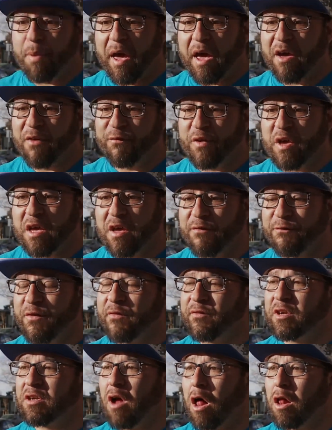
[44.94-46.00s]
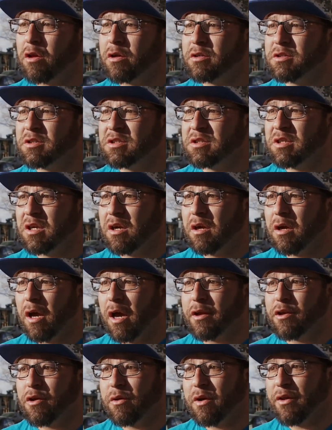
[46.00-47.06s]
pay a fee of fifty dollars
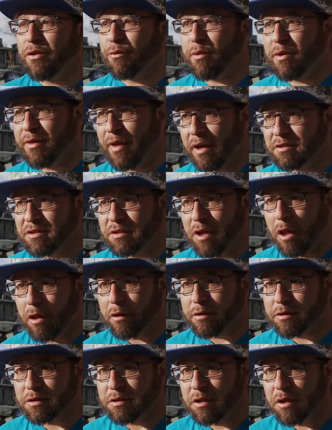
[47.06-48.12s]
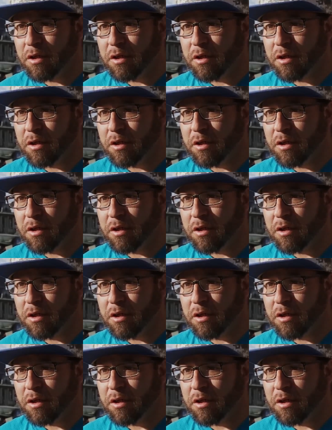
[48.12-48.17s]
and you'll get three thousand dollars.